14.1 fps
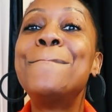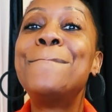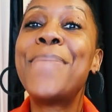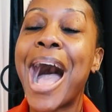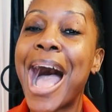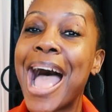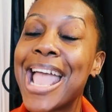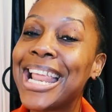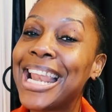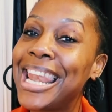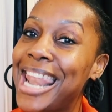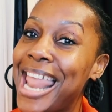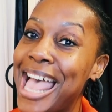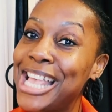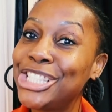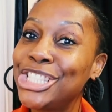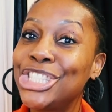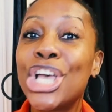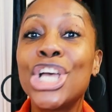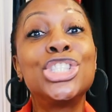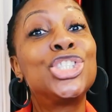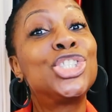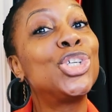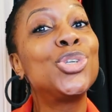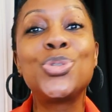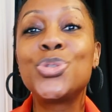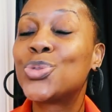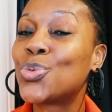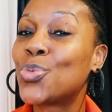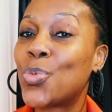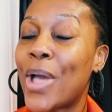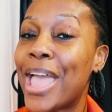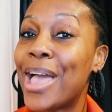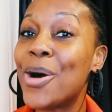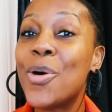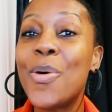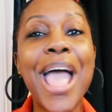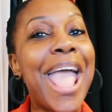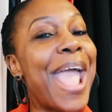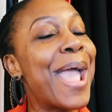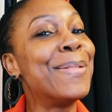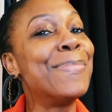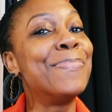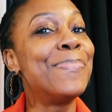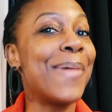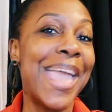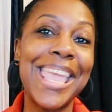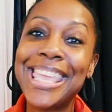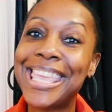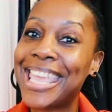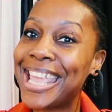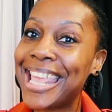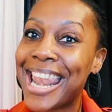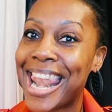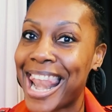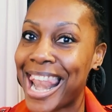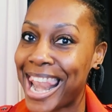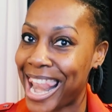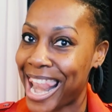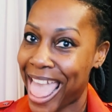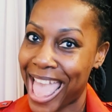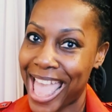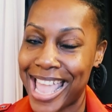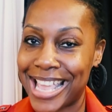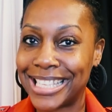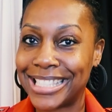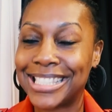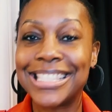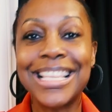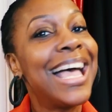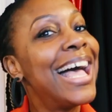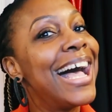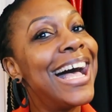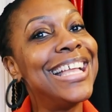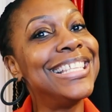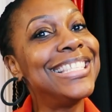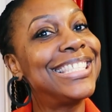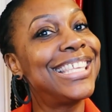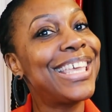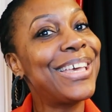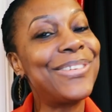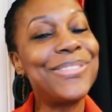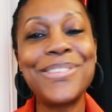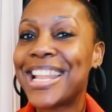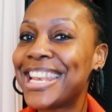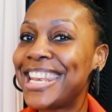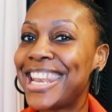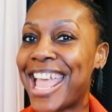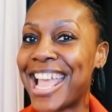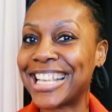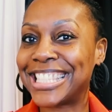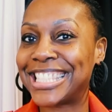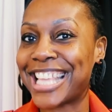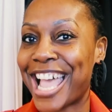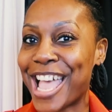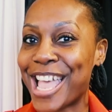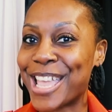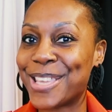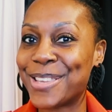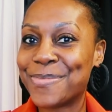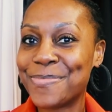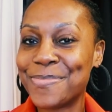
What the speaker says: buy less, choose well, and make it last. Until next time.